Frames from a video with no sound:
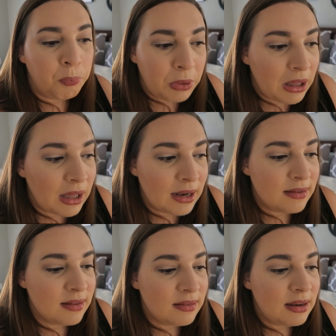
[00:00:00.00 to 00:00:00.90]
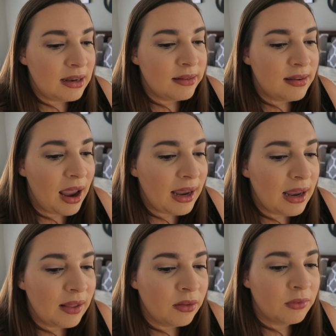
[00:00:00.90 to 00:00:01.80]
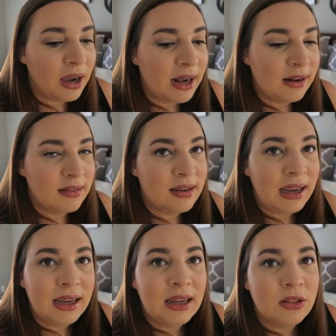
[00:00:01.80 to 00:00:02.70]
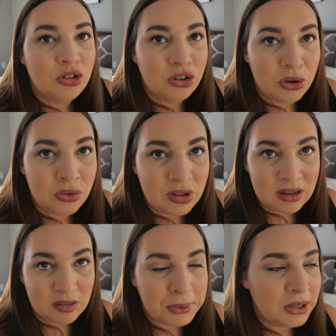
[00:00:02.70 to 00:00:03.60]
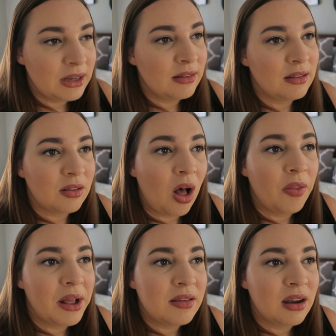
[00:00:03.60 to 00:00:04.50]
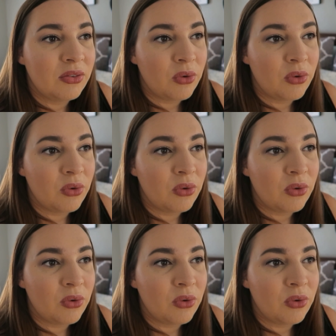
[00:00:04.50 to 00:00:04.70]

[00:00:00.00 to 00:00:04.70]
being at Disney, taking in the rides, taking in the shows, the experiences, all that stuff,